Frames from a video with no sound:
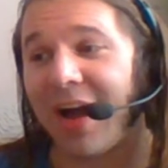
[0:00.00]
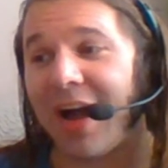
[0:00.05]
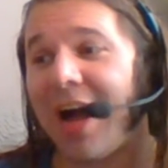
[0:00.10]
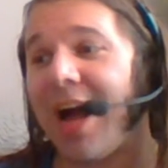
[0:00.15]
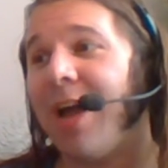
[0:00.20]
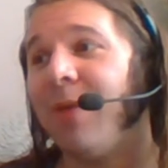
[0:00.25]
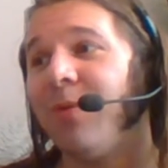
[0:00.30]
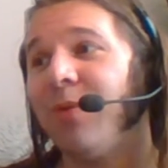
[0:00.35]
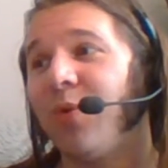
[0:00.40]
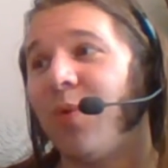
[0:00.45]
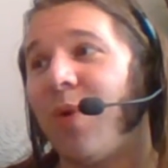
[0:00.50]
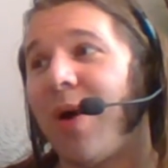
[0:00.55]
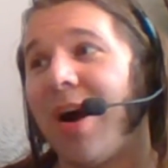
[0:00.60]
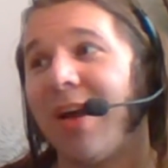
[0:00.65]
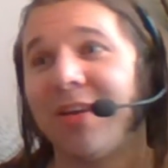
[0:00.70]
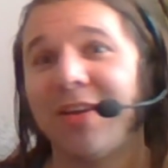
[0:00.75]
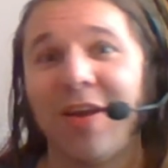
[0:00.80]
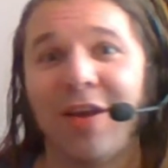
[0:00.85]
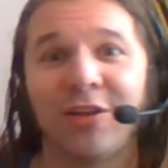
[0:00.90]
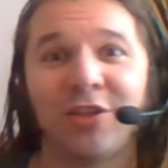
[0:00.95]
I would
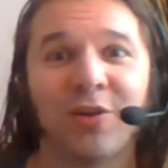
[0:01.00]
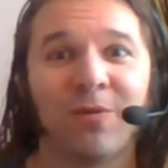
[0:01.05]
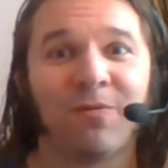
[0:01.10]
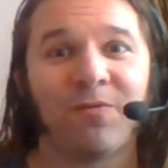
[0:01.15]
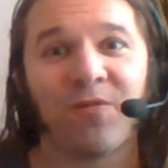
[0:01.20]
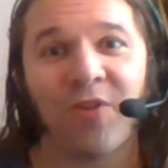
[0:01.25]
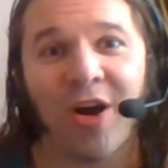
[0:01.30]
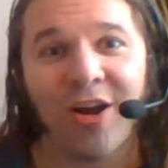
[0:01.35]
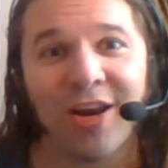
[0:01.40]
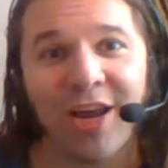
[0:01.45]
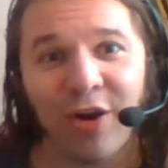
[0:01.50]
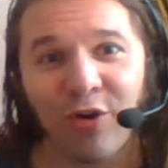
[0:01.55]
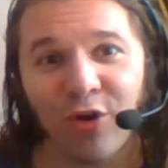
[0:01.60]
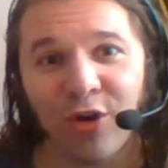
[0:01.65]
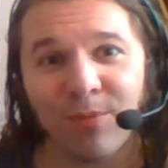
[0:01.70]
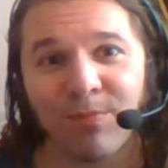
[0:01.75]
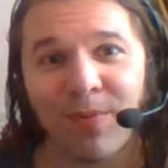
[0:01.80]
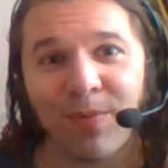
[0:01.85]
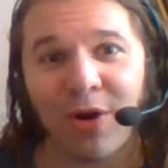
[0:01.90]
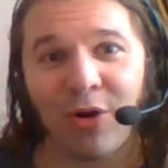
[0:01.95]
want some fun
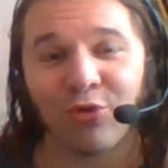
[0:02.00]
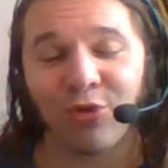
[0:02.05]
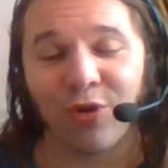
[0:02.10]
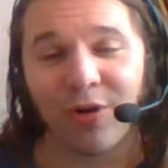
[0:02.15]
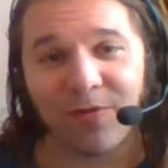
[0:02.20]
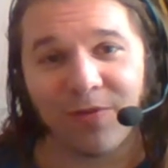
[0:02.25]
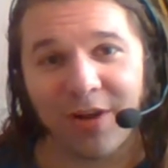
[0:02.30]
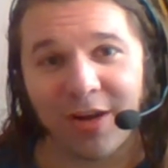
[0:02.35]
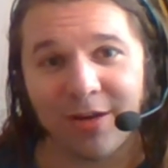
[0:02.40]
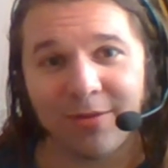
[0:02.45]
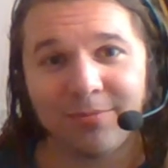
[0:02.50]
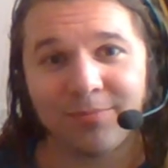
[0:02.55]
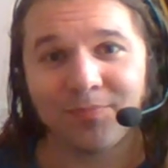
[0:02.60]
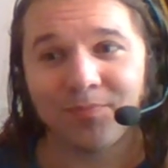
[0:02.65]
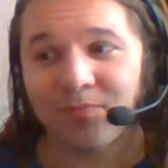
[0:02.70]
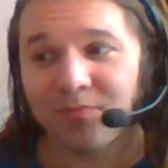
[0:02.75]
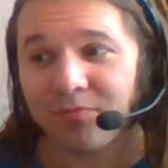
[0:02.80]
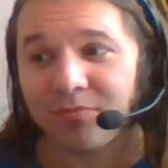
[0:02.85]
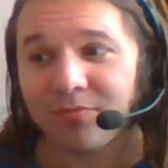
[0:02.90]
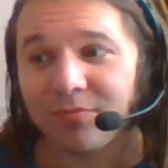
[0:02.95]
Eric Bell riffing,
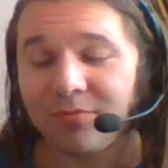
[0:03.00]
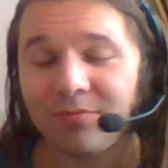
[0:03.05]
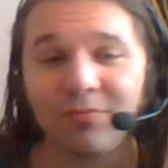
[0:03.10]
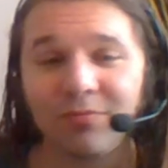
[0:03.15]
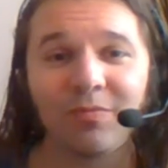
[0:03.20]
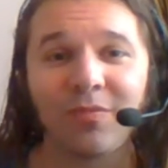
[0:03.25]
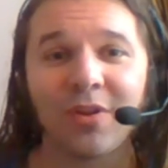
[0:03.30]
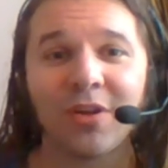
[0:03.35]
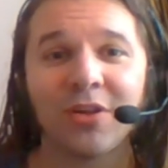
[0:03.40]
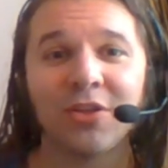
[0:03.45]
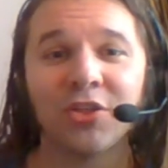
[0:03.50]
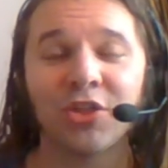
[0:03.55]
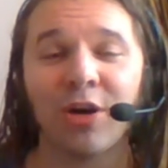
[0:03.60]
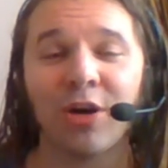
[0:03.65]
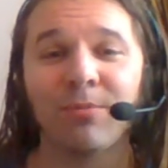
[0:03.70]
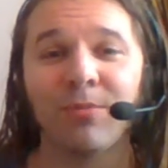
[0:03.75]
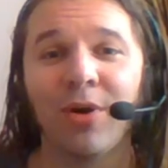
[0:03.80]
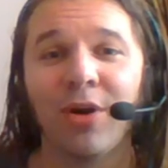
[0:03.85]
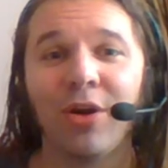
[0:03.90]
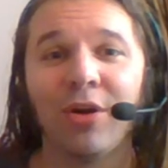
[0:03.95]

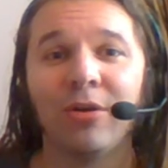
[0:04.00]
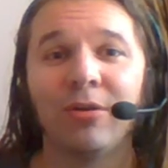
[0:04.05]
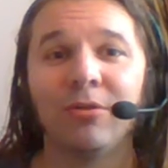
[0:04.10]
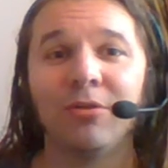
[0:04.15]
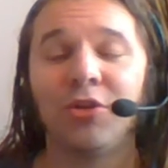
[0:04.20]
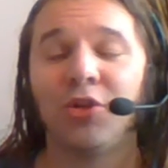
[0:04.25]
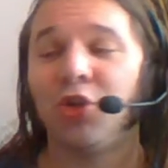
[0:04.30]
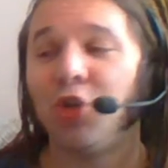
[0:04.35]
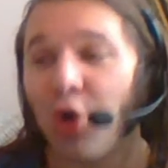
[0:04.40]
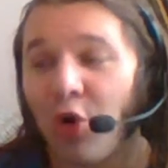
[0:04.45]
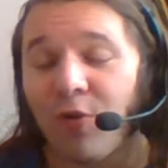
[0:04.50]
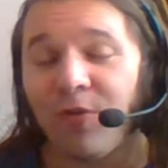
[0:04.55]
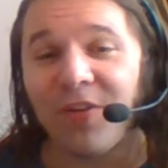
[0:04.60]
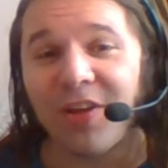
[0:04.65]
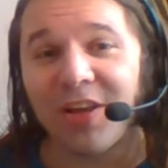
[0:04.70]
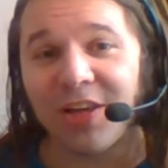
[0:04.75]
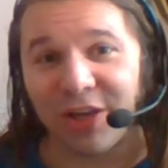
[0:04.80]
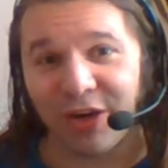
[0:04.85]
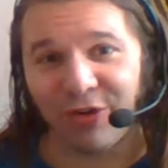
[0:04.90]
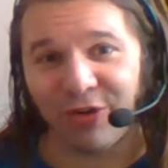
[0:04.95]
some
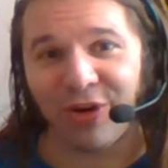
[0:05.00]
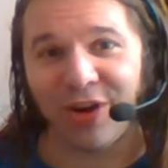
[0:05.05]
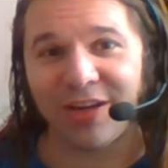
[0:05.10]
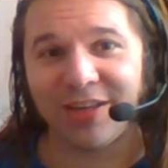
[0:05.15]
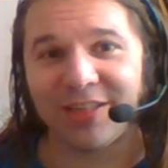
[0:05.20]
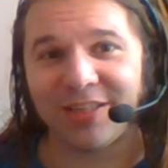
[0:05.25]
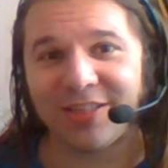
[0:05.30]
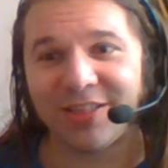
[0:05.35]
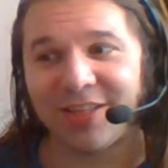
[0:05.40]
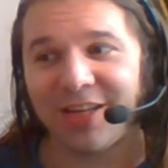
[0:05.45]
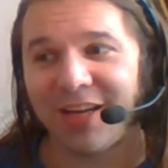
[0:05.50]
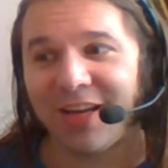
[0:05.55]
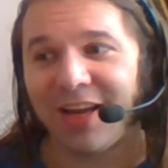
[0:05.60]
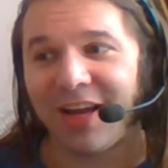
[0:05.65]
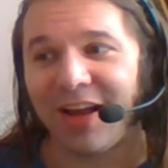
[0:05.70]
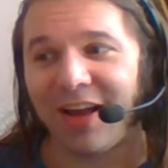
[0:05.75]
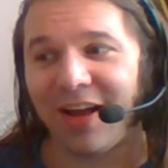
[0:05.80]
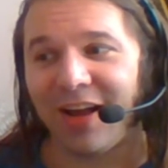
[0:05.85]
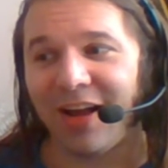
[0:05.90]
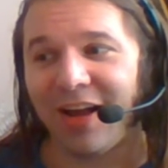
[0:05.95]
goofy lyrics,
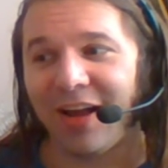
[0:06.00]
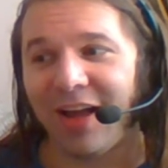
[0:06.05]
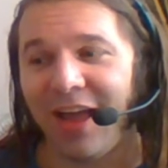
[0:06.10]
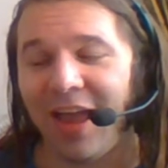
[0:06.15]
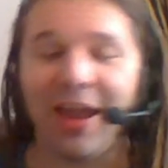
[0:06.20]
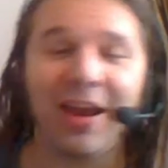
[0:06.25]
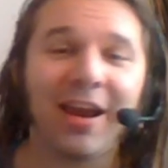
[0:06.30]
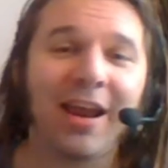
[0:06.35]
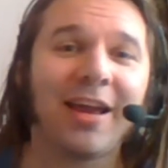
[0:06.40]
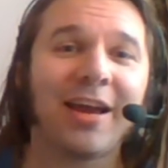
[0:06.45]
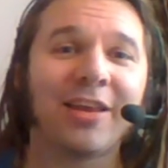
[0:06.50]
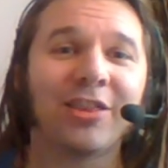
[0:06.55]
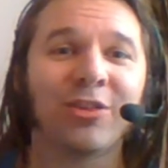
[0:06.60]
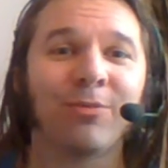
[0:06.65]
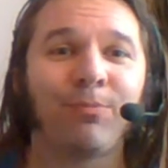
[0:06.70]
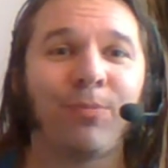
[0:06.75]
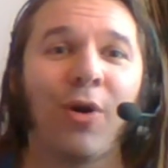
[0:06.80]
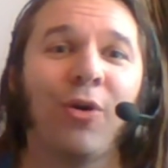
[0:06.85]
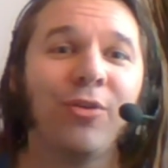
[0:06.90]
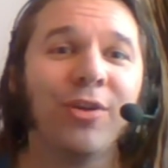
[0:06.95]
uh, and I got the
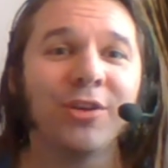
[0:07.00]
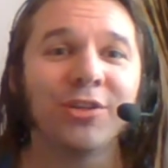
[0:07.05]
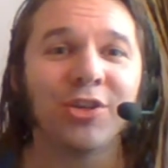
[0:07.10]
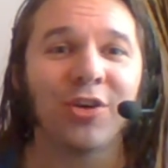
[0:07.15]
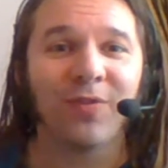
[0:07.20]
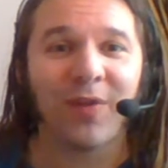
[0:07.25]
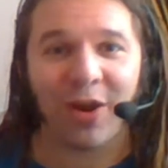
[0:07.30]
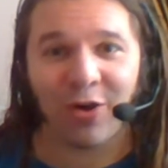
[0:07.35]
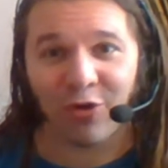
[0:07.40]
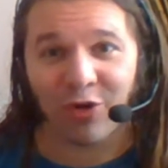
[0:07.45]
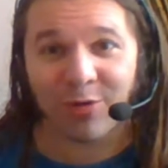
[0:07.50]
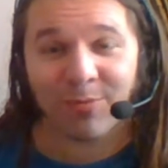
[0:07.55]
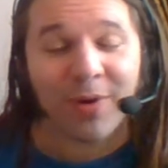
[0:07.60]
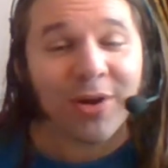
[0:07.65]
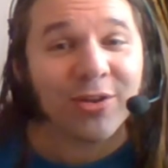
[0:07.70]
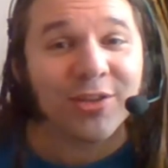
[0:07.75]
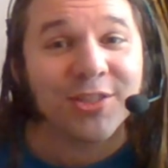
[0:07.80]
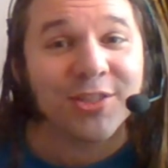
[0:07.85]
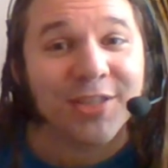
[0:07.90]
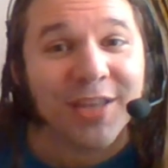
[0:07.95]
bonus of Eric
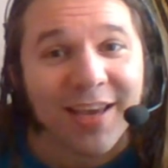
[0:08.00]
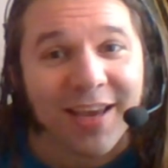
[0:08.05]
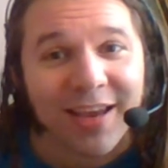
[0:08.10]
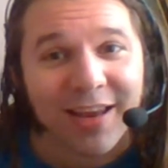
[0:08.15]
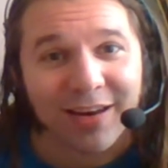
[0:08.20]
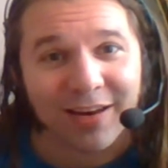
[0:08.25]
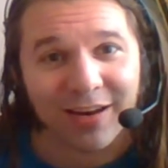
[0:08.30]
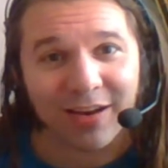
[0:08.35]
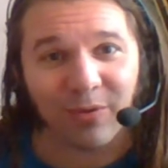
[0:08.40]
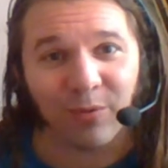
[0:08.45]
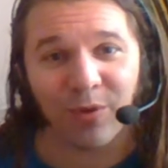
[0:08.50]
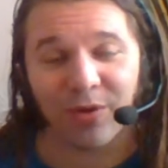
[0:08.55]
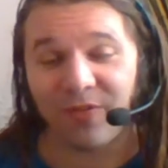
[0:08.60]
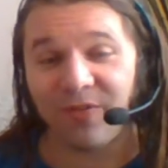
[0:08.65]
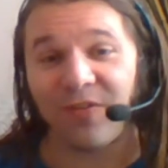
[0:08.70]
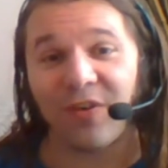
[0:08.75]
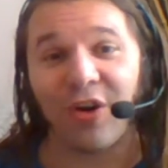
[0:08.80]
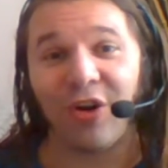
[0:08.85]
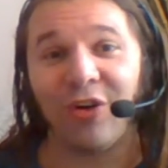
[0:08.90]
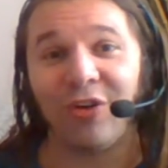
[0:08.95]
Bell singing with
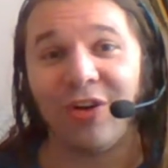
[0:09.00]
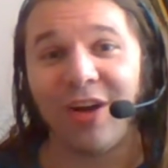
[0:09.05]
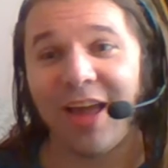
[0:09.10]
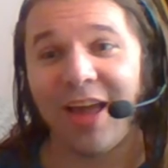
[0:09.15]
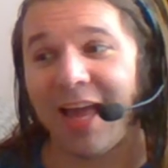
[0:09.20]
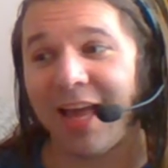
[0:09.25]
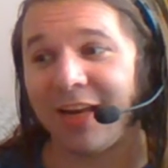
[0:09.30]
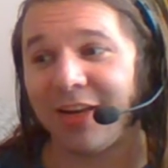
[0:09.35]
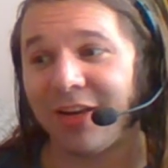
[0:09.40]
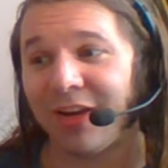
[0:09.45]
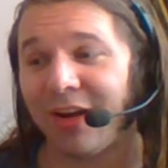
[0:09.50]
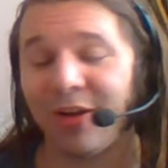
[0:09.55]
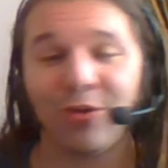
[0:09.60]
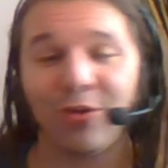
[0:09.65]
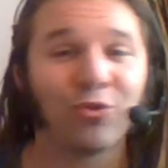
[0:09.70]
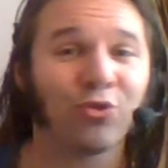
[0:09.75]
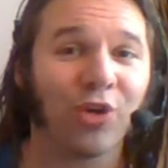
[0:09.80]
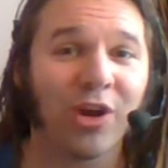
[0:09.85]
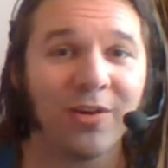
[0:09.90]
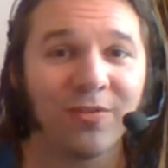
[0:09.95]
Phil and uh,
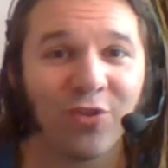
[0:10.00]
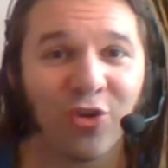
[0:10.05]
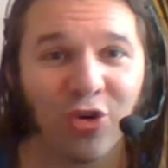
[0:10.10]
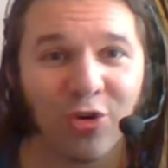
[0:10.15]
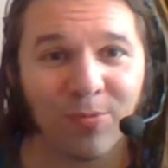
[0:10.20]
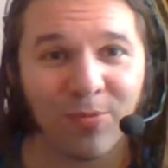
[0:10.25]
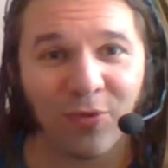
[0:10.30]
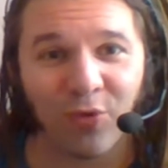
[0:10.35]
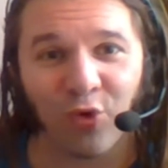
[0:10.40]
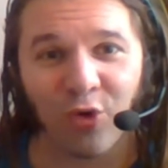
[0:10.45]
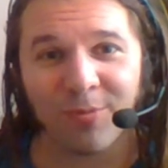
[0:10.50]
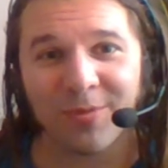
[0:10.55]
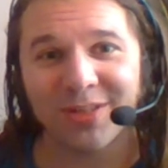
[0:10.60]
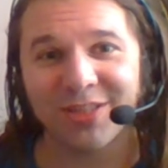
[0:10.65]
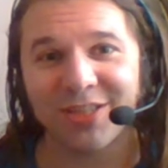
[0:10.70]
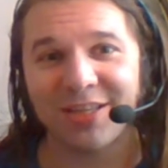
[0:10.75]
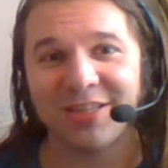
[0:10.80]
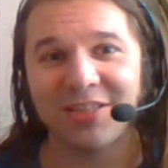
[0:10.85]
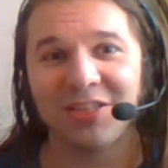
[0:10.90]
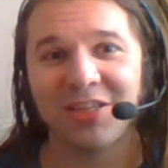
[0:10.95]
great vocal
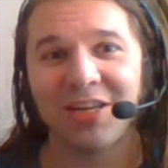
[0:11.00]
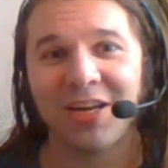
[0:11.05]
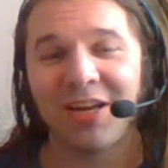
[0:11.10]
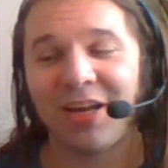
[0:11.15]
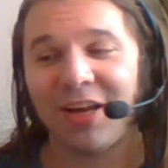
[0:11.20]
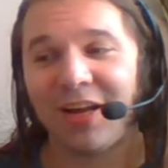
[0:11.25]
performances.